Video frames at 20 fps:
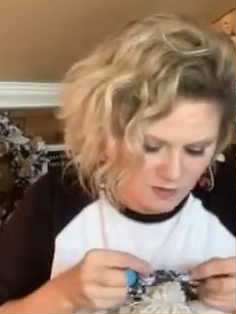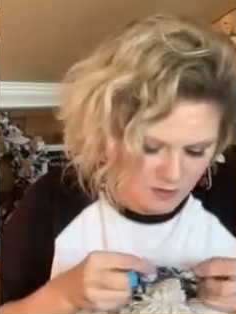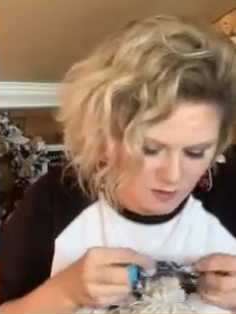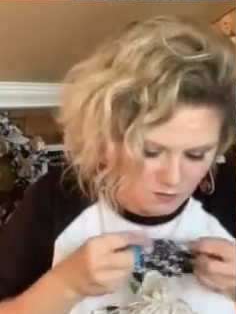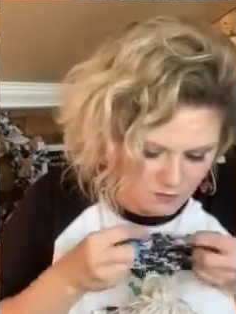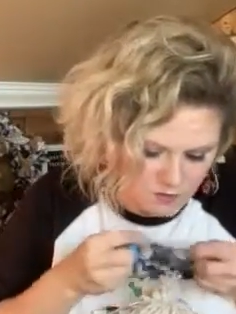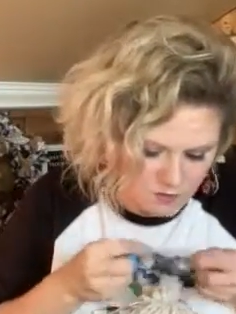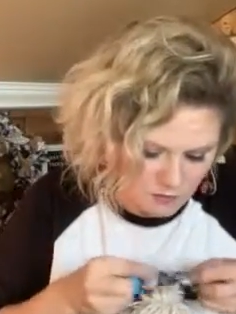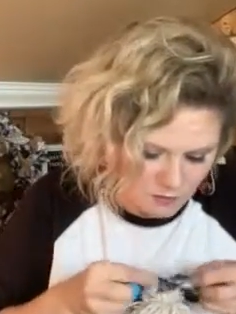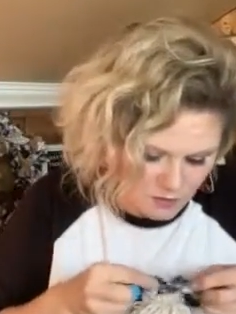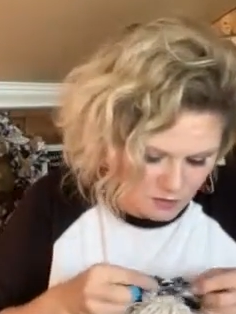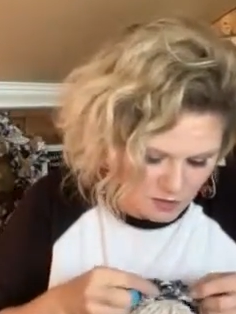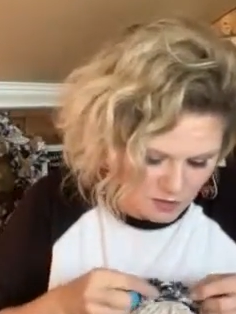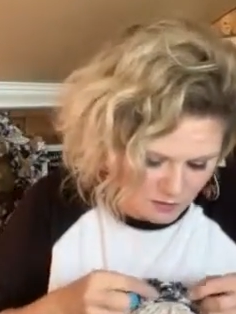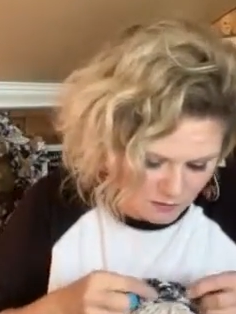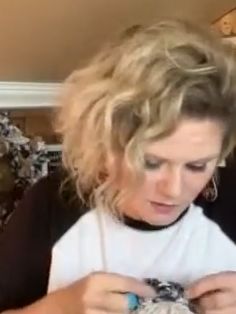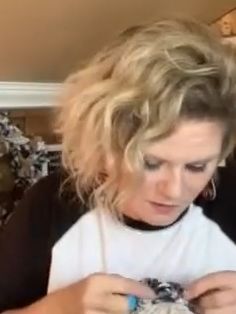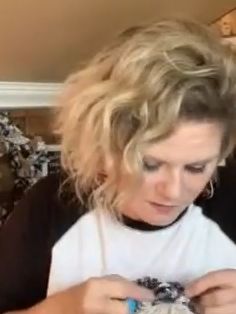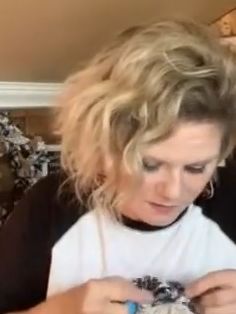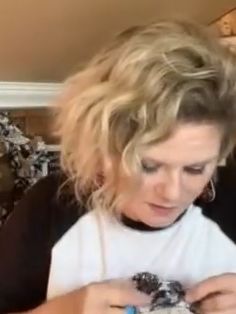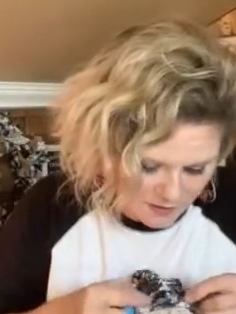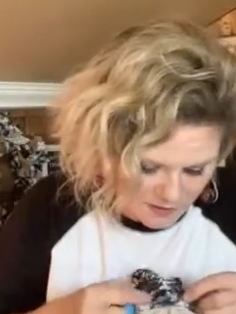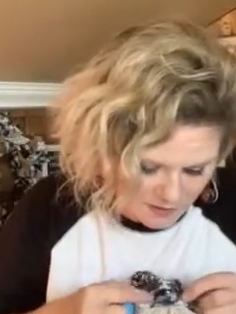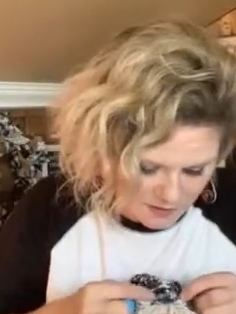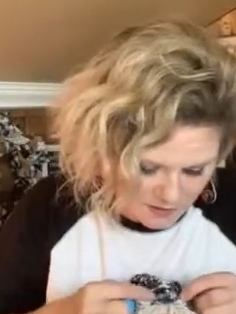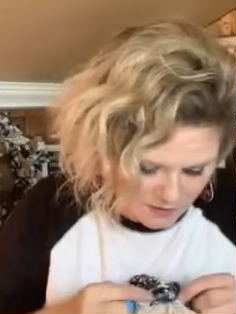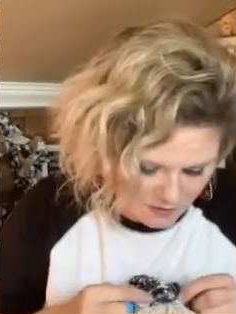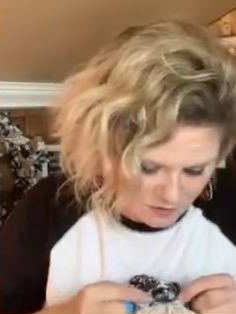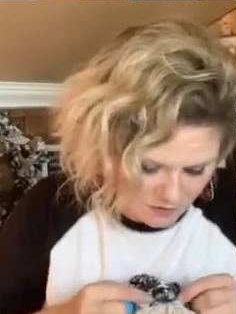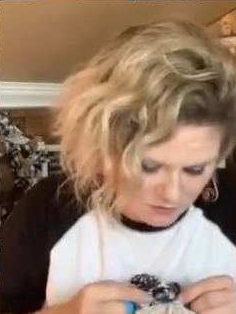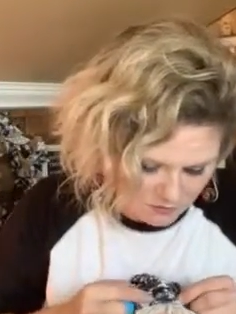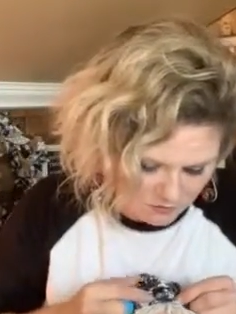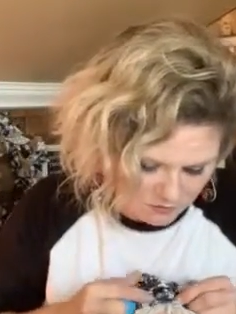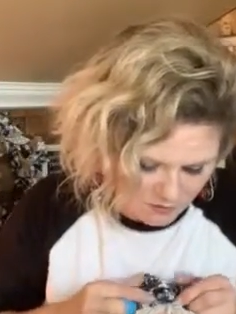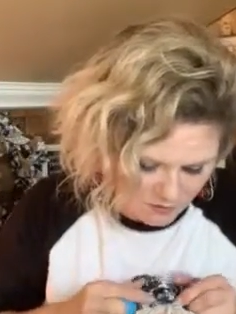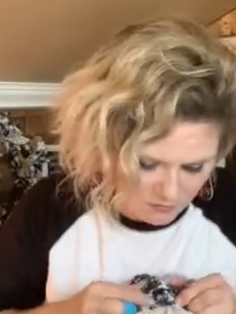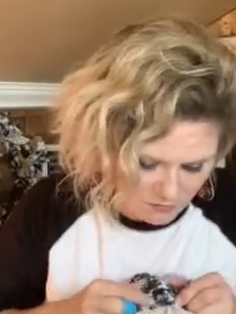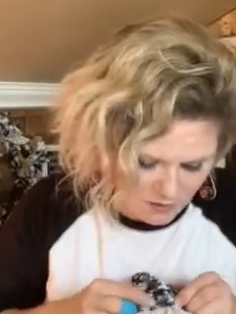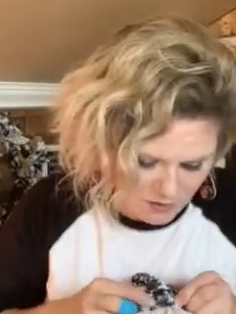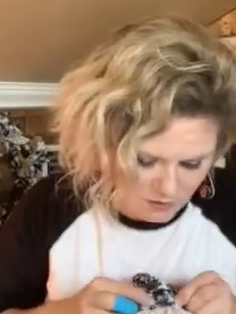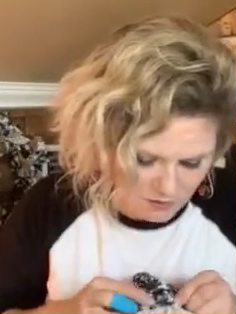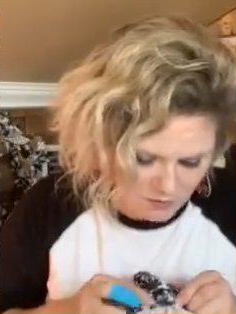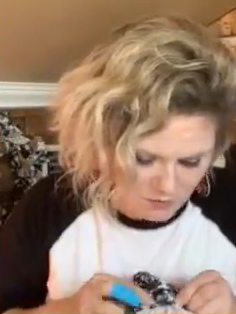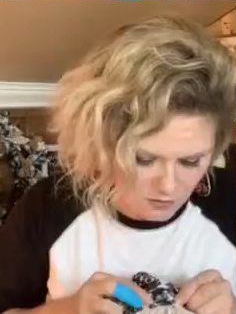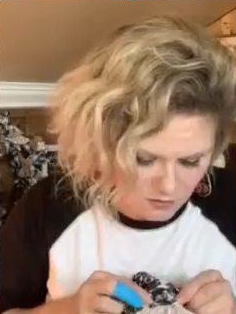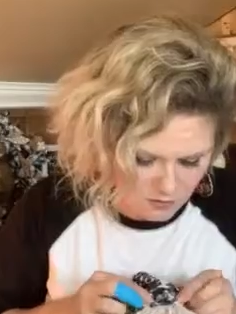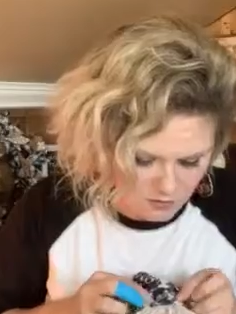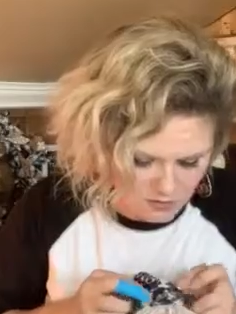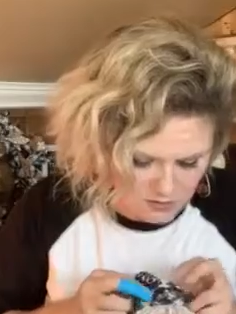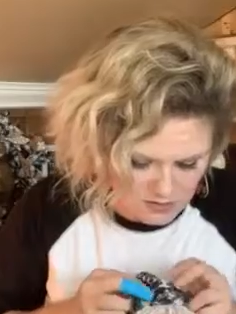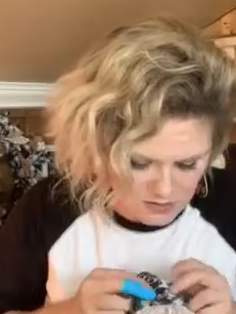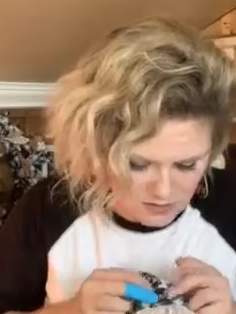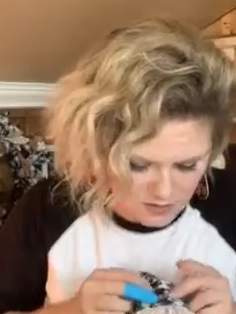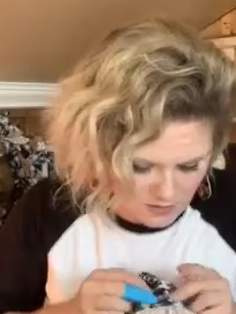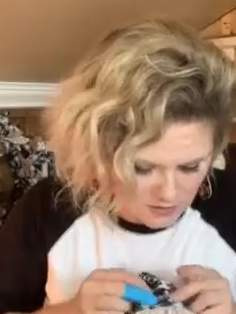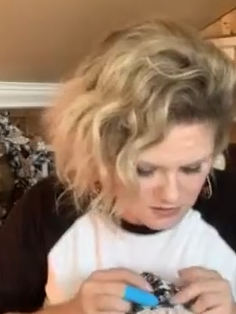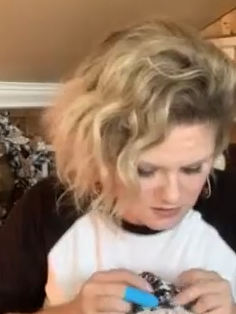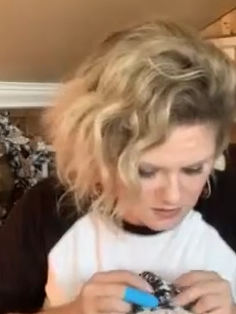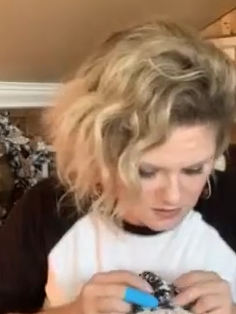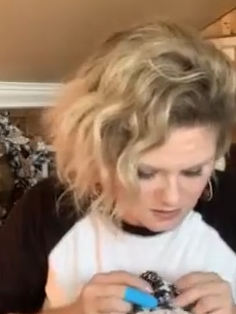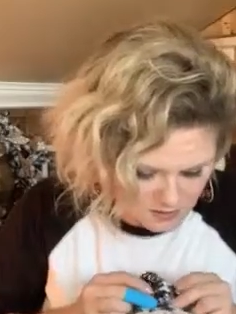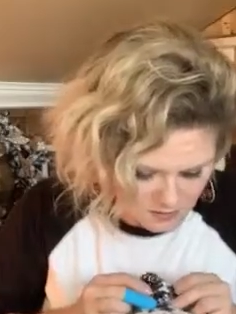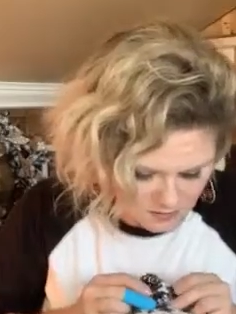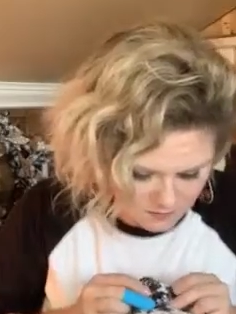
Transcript: I was worried about that, and I couldn't find my other glue sticks.